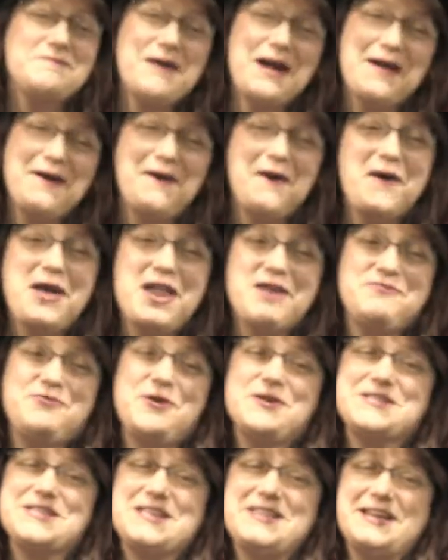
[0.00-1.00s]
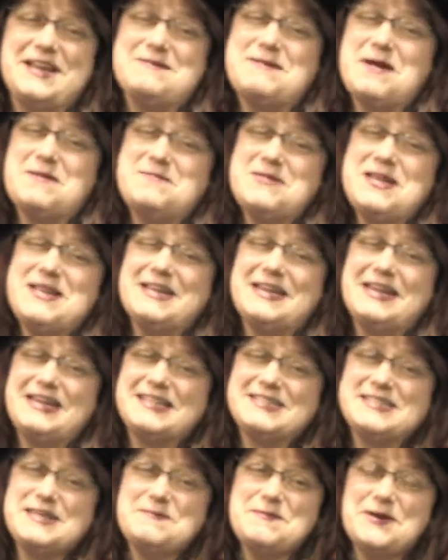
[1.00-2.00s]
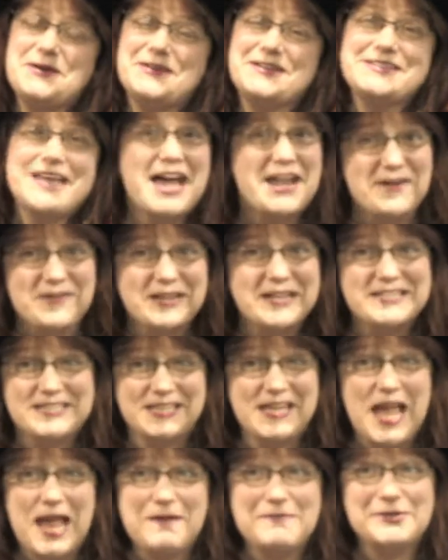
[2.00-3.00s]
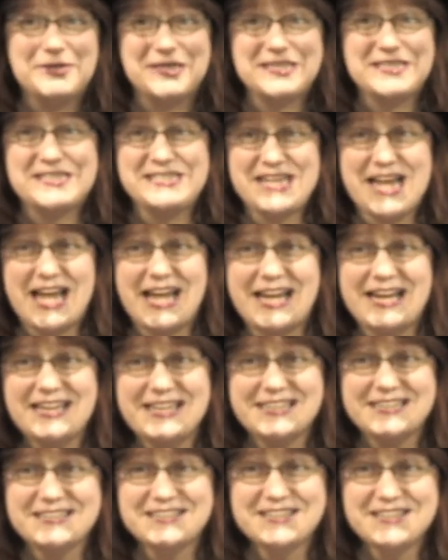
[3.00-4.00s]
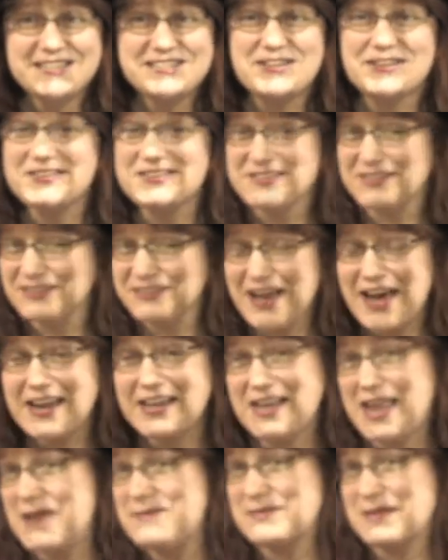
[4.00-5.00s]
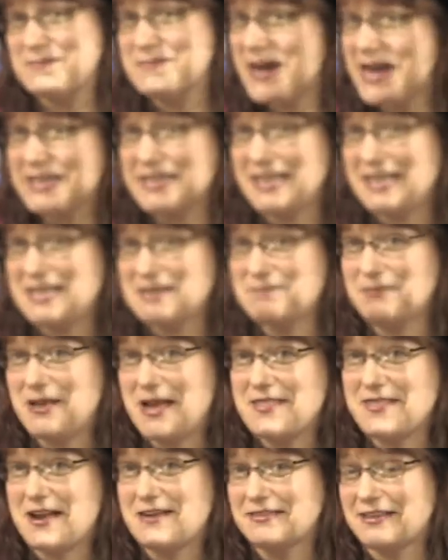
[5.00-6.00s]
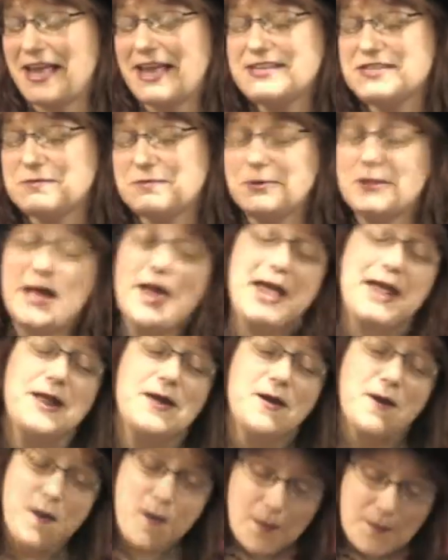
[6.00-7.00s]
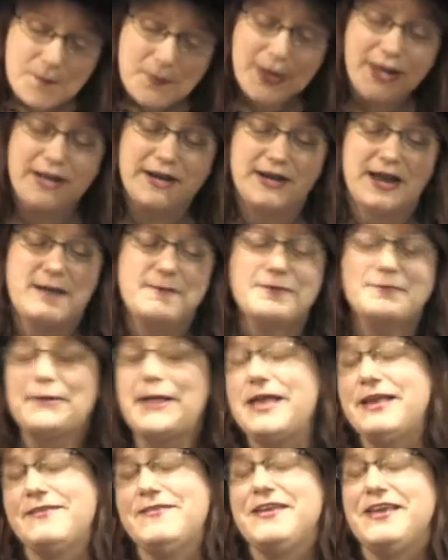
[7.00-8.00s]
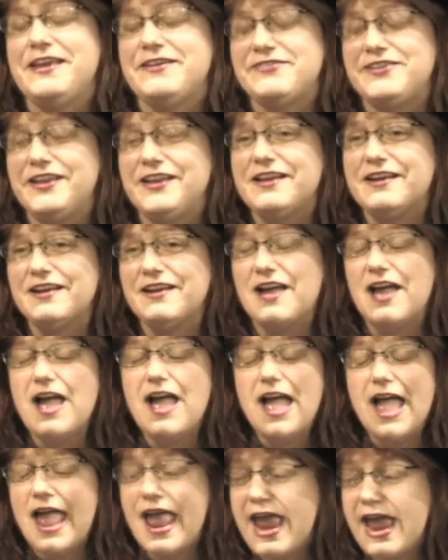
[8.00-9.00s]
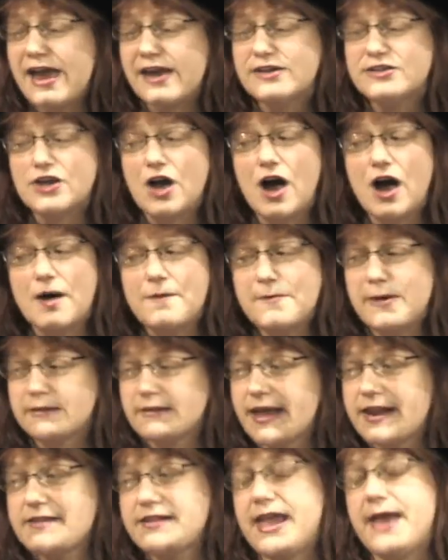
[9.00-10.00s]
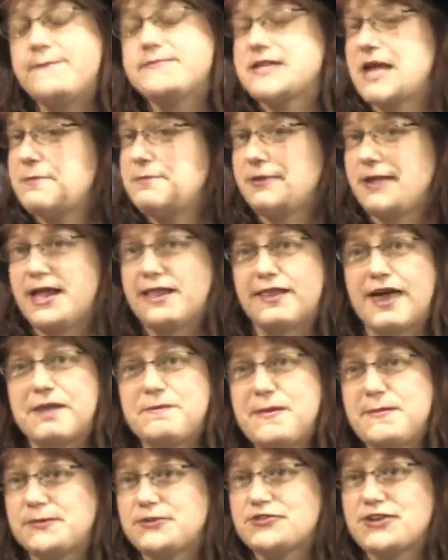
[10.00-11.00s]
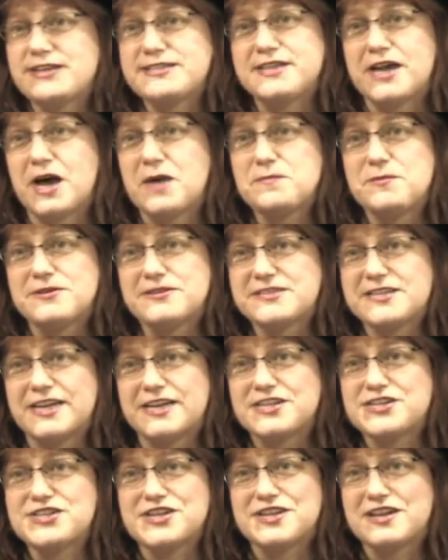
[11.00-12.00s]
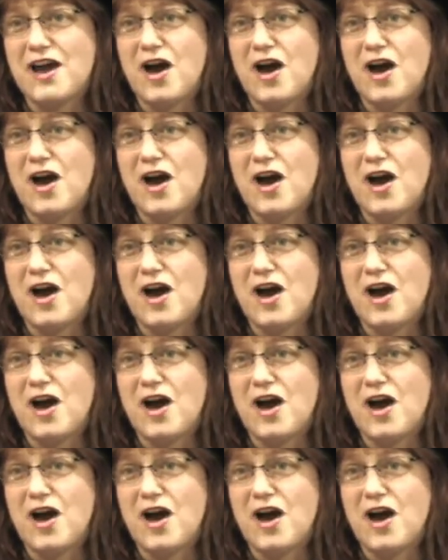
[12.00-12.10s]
my only unfortunate thing about being an exhibitor is I don't get to game during the day. So there's a lot of games I'm not getting to play that I would like to play, but I'm playing in the evening. And um, a lot of games I play, a lot of people dress up and such. And